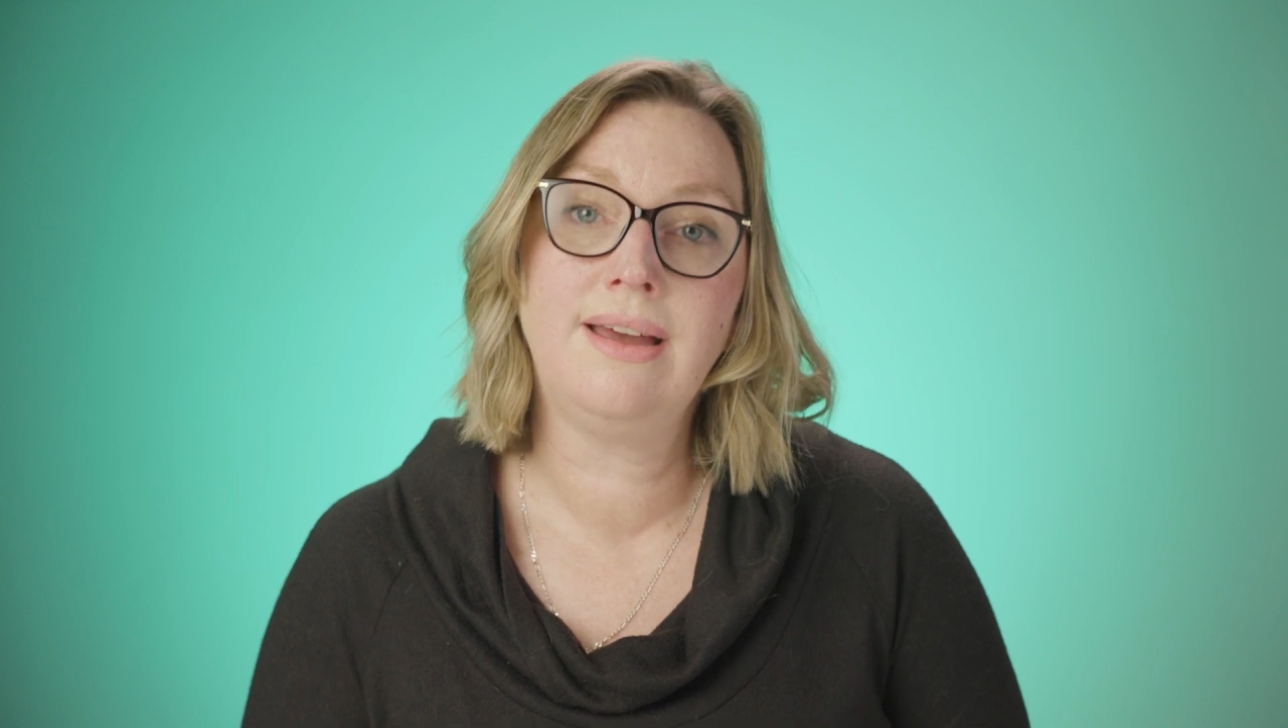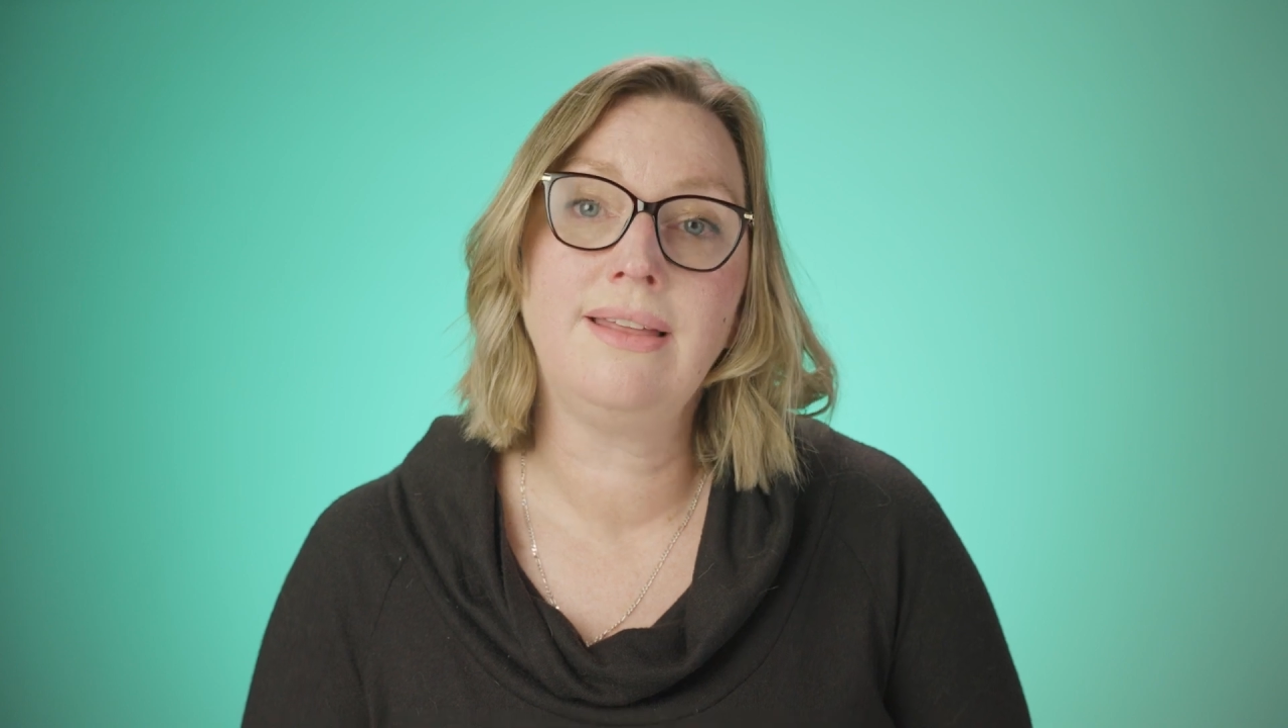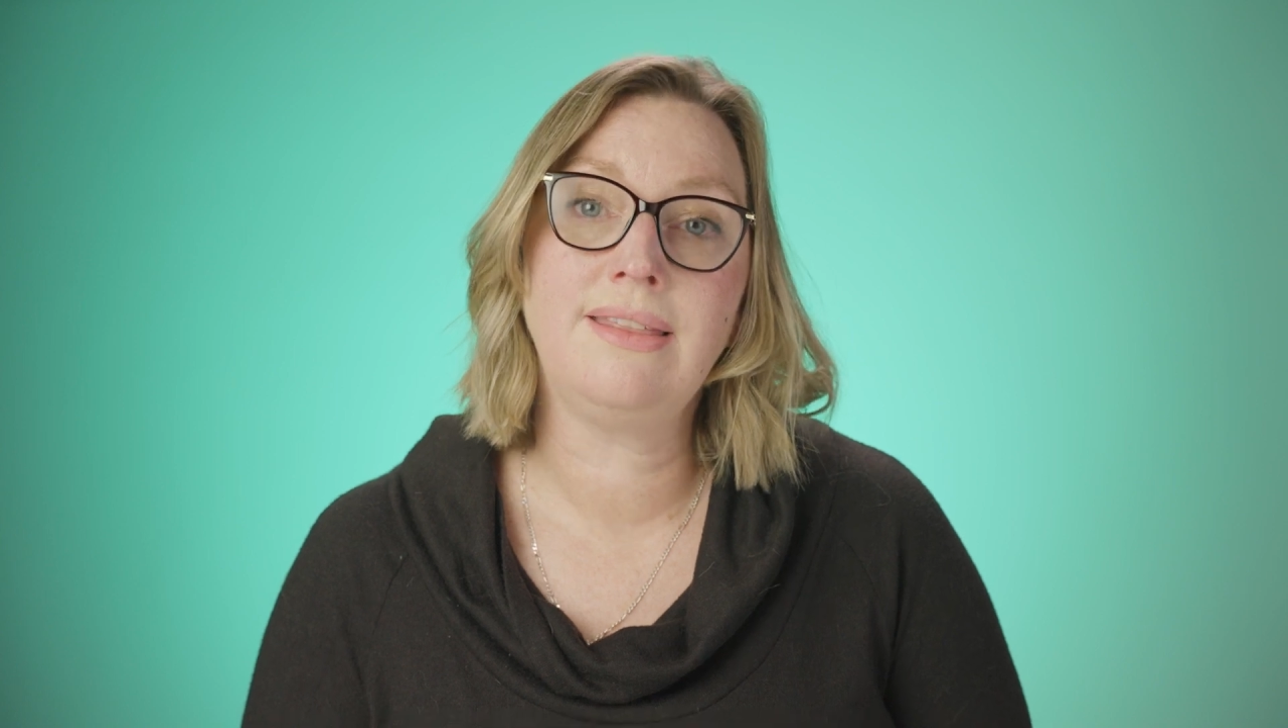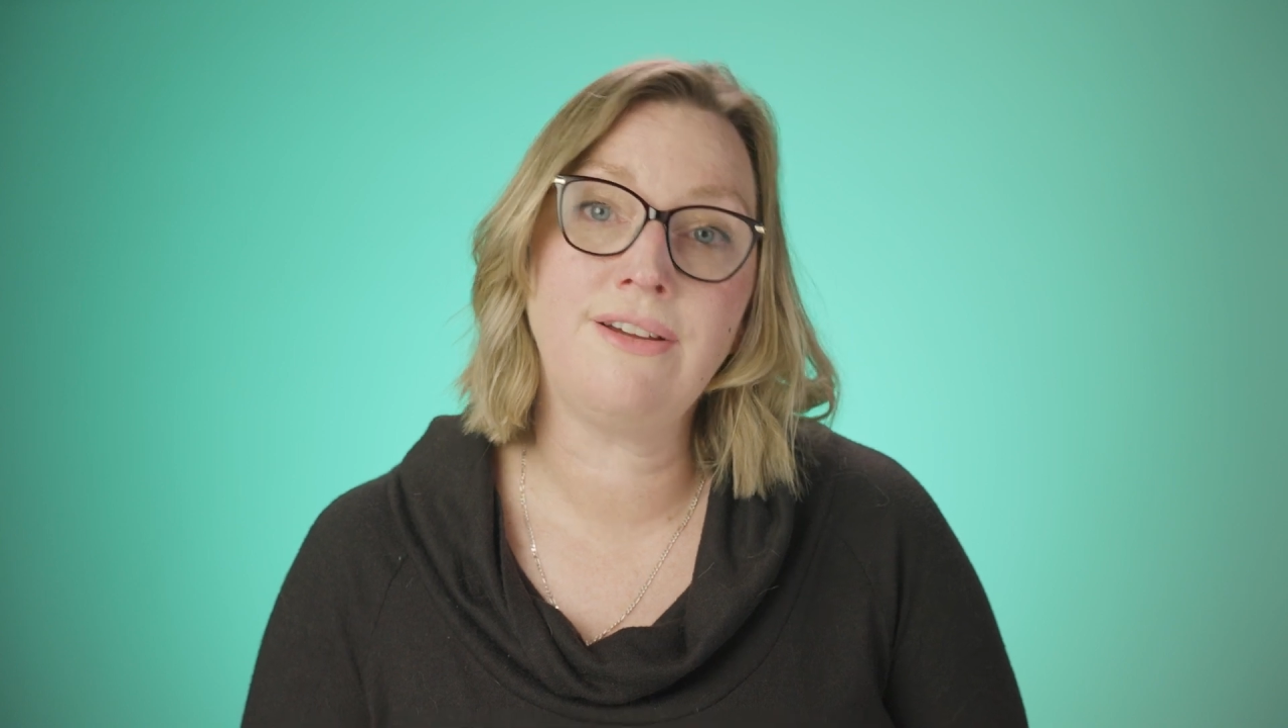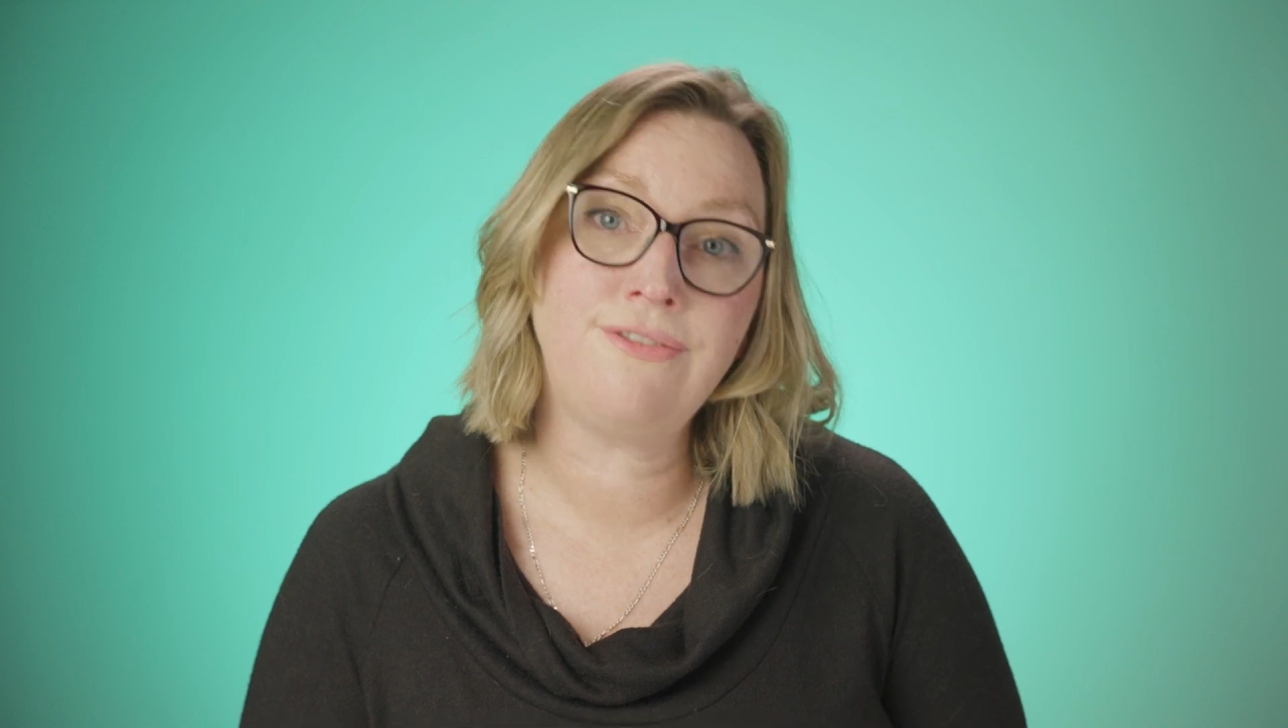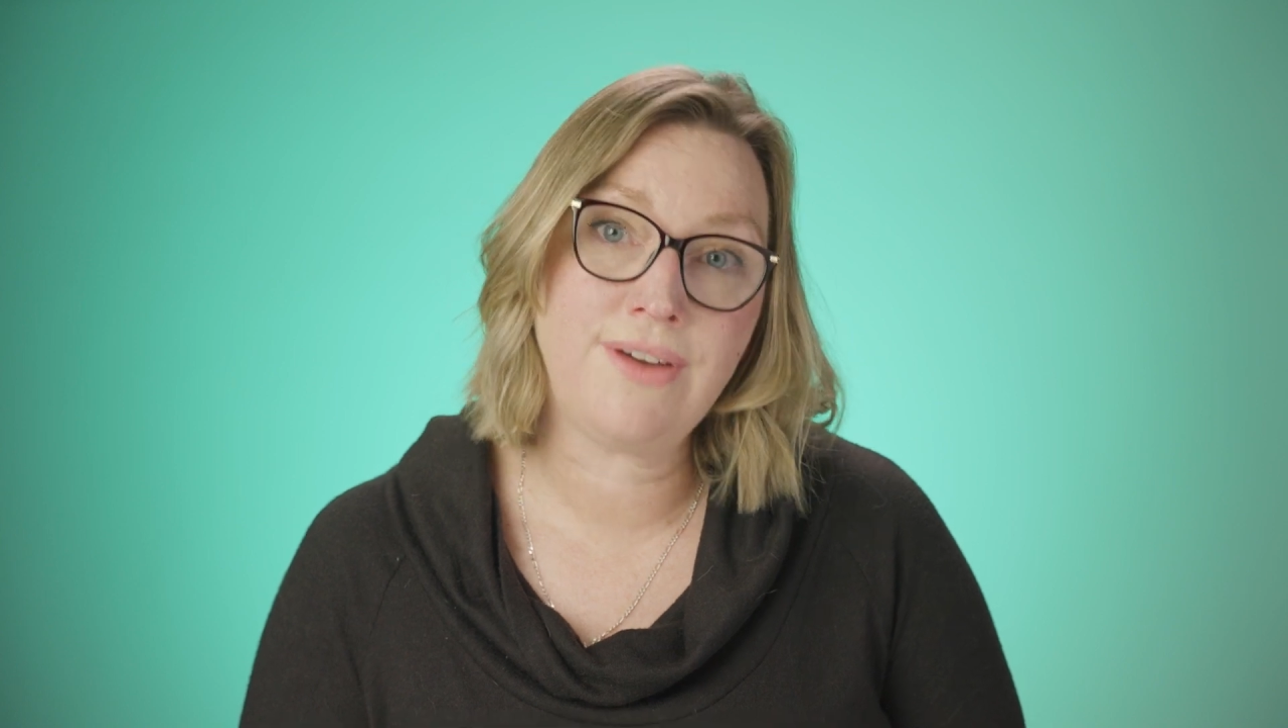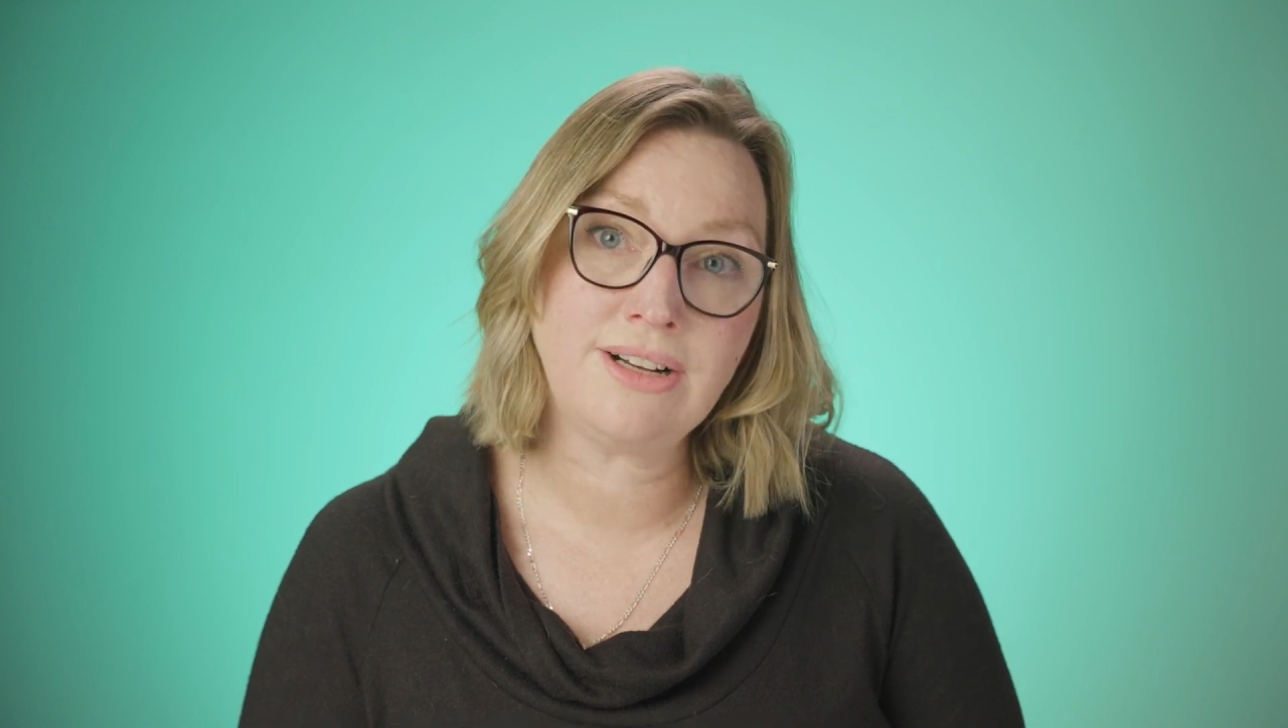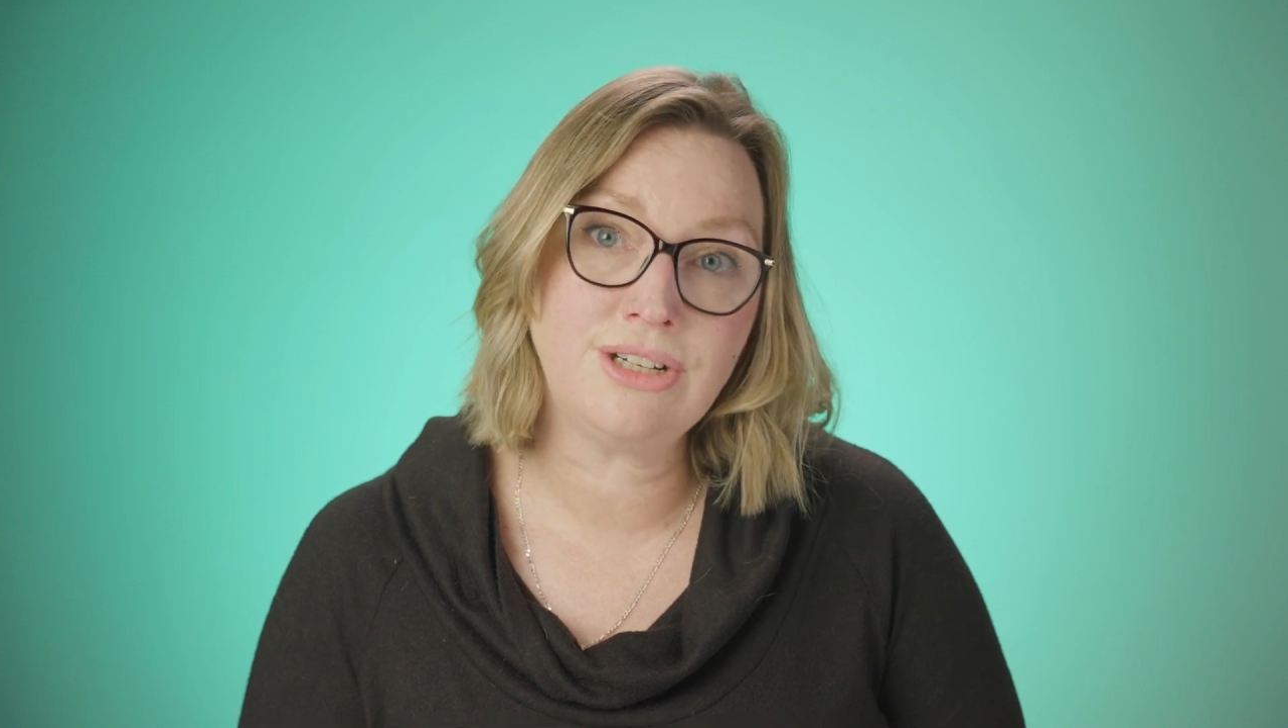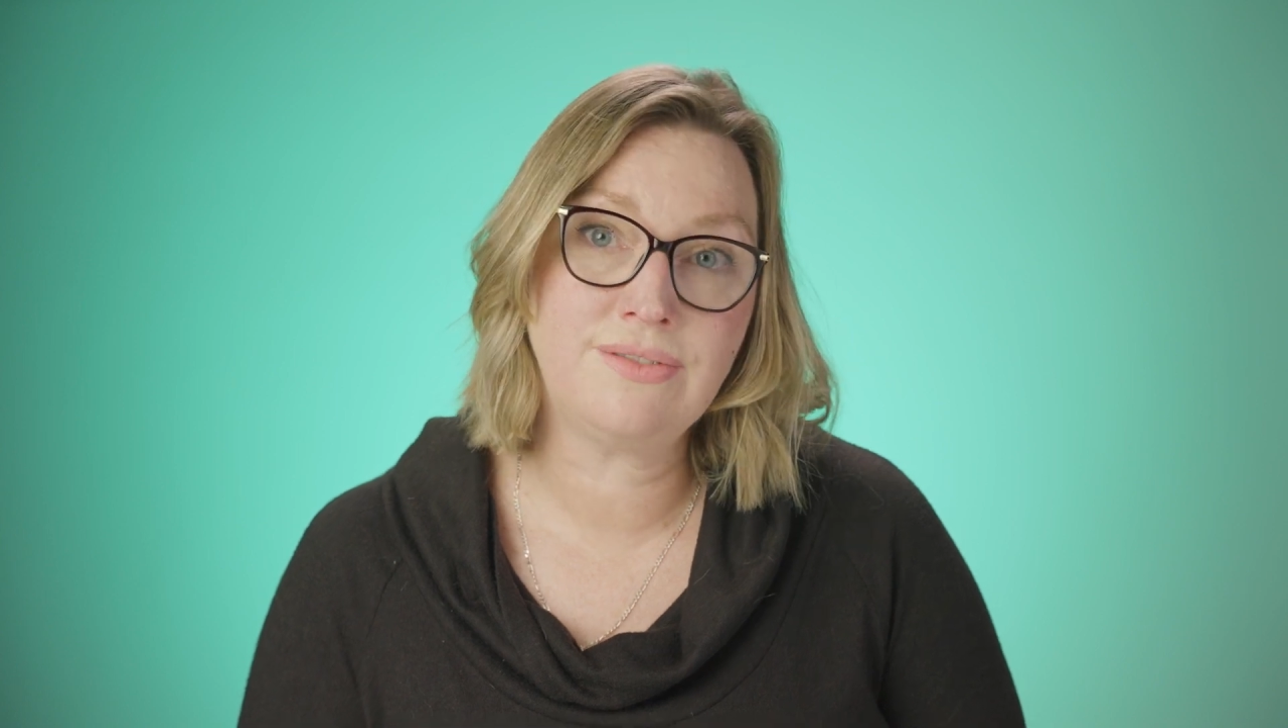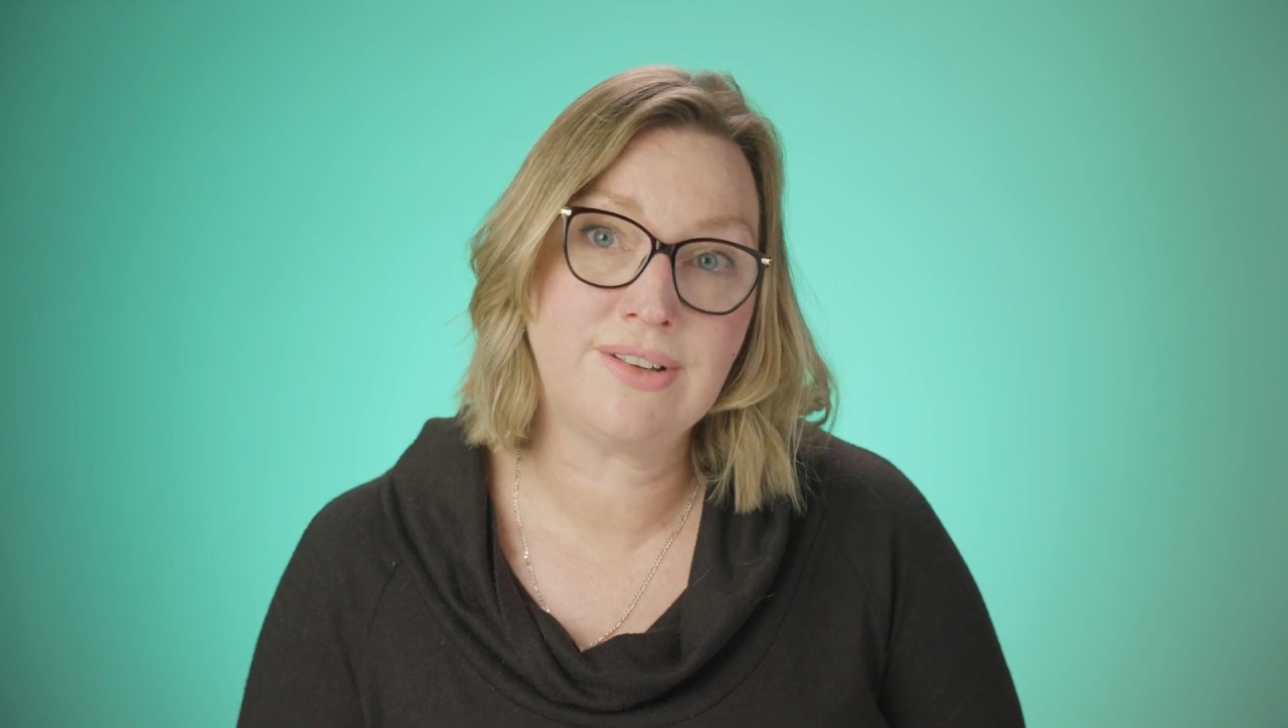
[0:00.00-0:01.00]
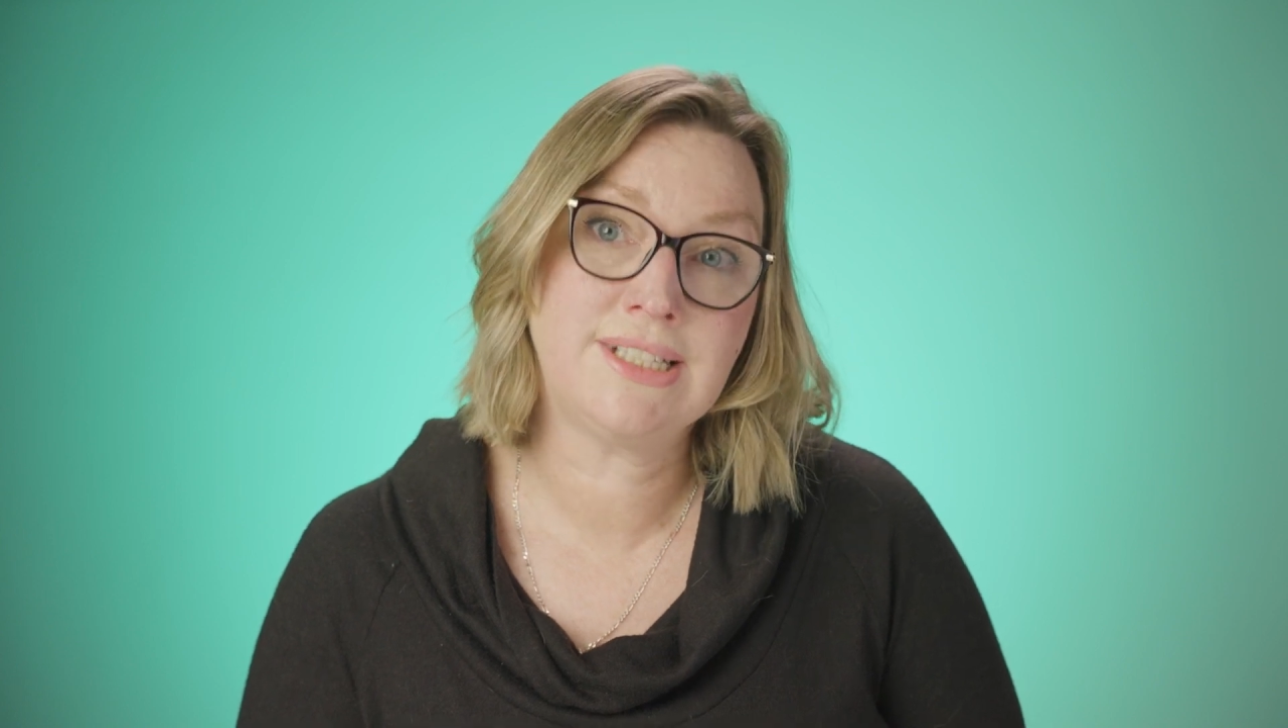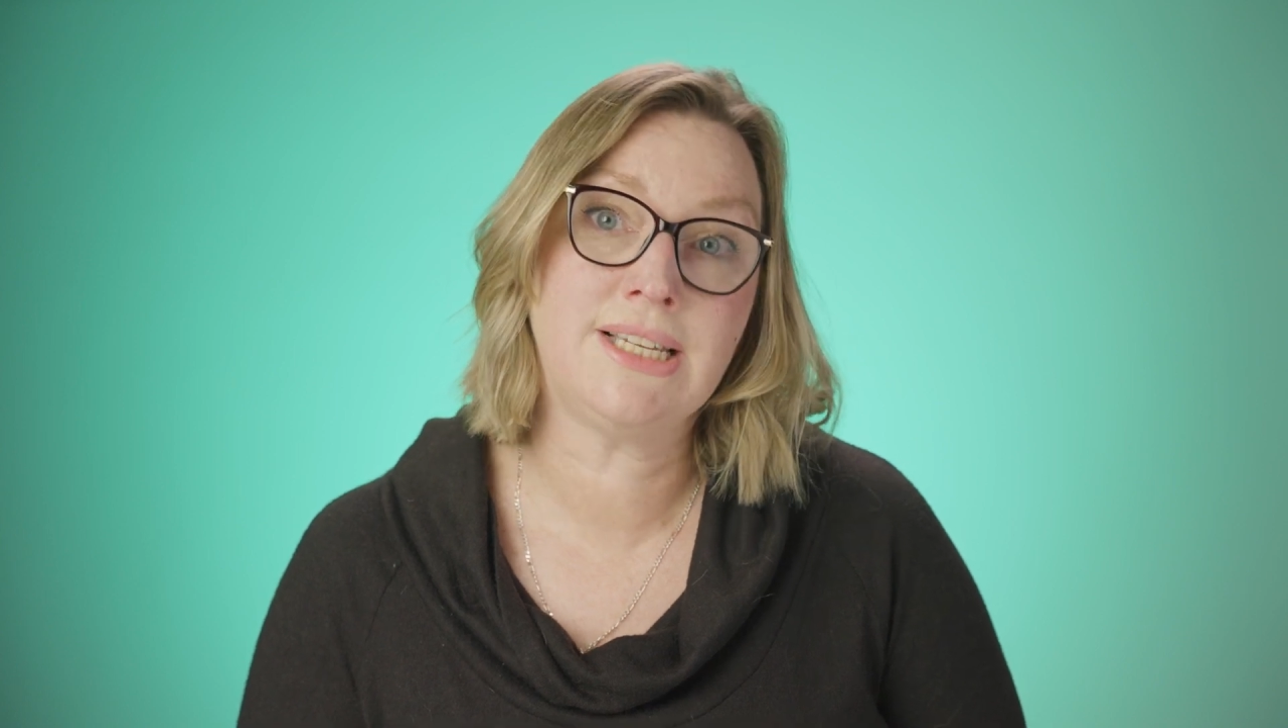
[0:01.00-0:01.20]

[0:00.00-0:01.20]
the effectiveness